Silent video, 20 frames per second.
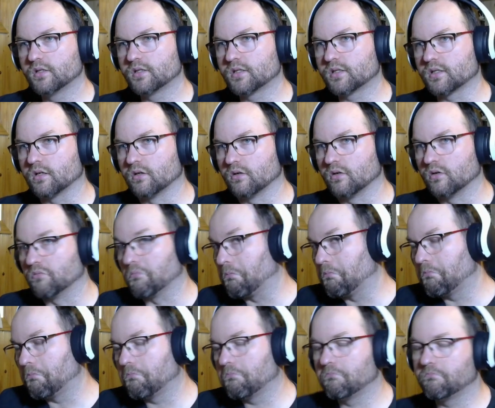So
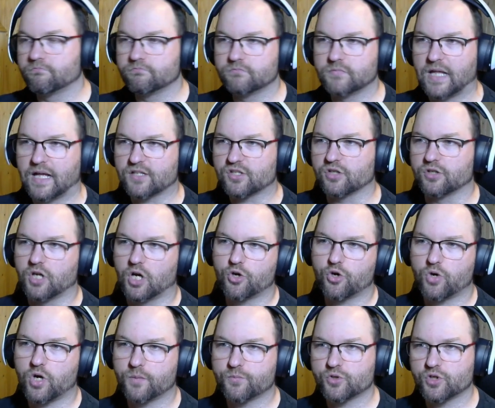that's
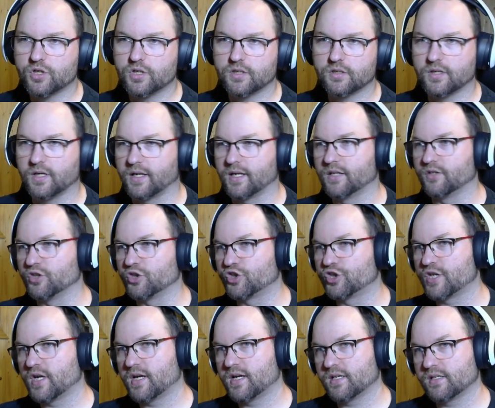another option. Again, the
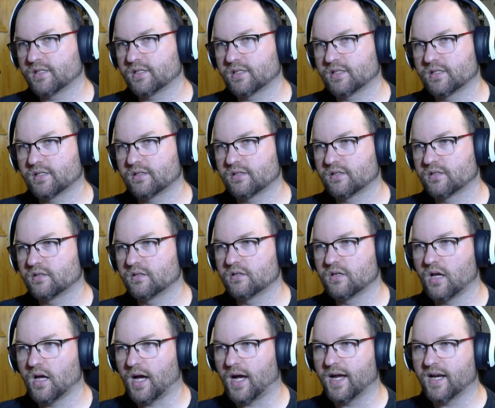chest
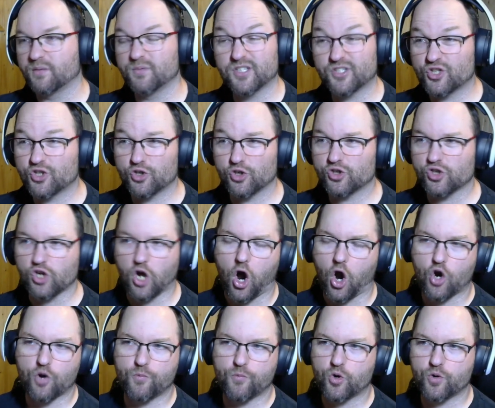item is just
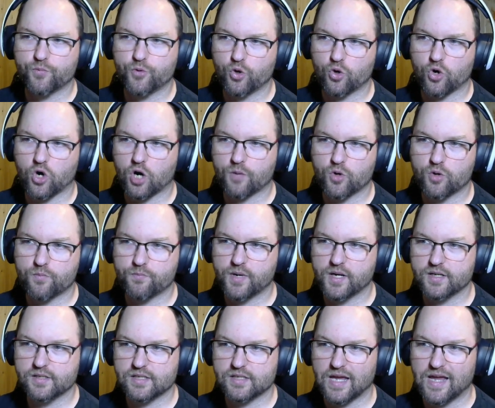armor, pure armor
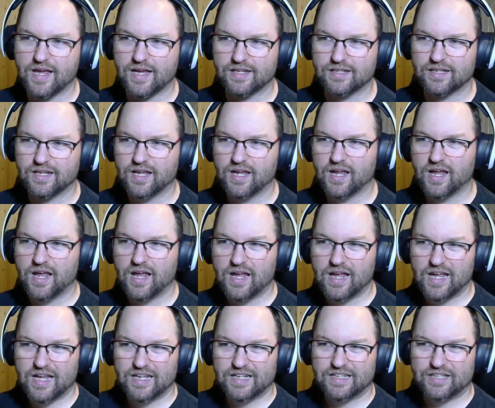base, and
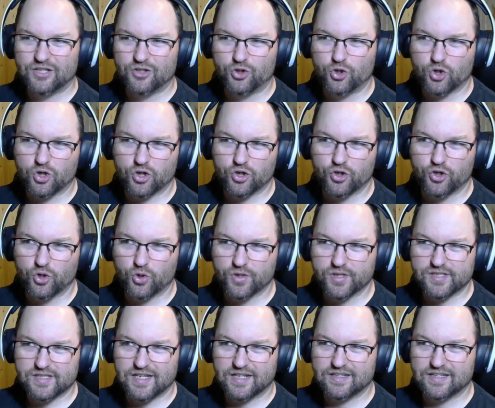you're gonna
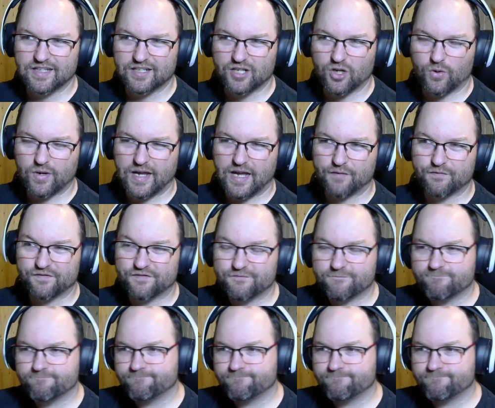notice that they don't have